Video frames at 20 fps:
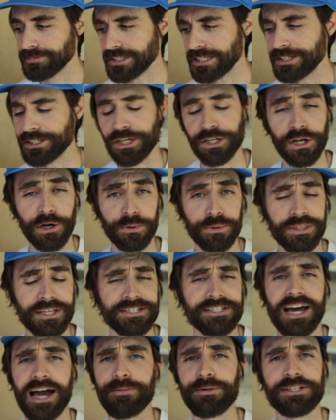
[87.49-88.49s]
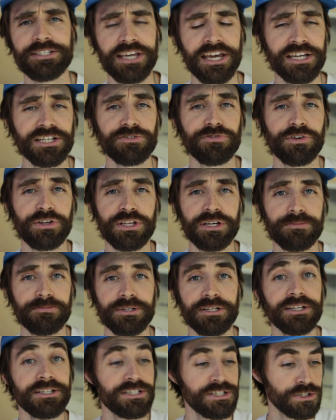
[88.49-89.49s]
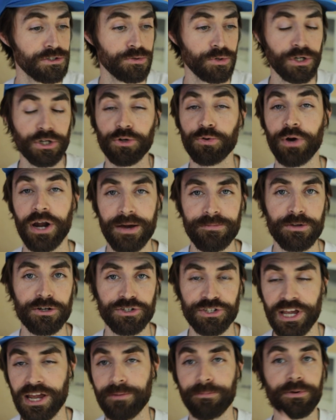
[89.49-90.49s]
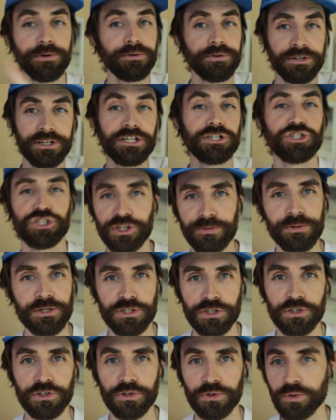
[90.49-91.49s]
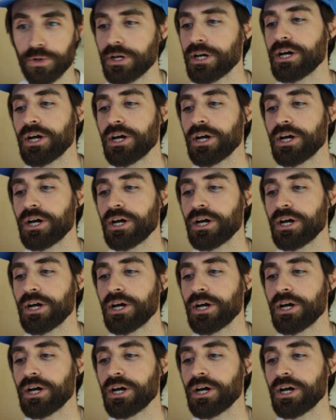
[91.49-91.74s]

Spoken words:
the time it takes for them to grab their sample and ship it to you,